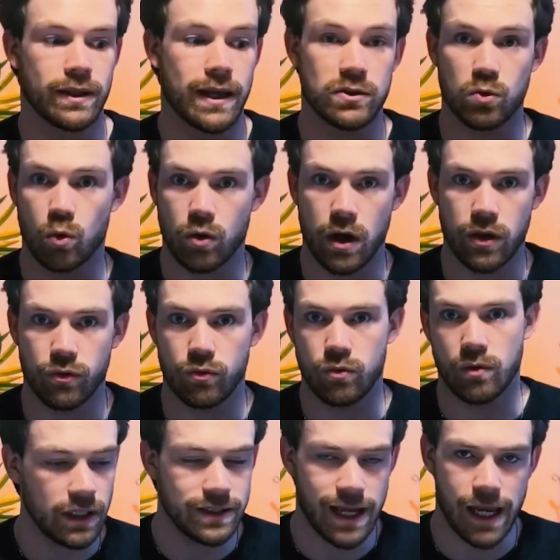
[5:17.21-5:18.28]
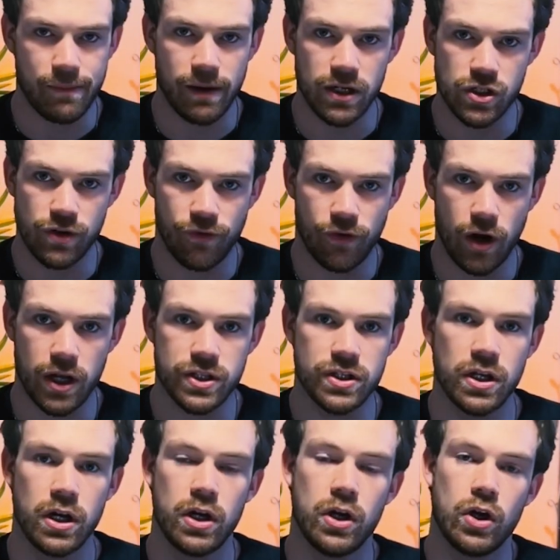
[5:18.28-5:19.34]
that's all going through Tag Manager for us.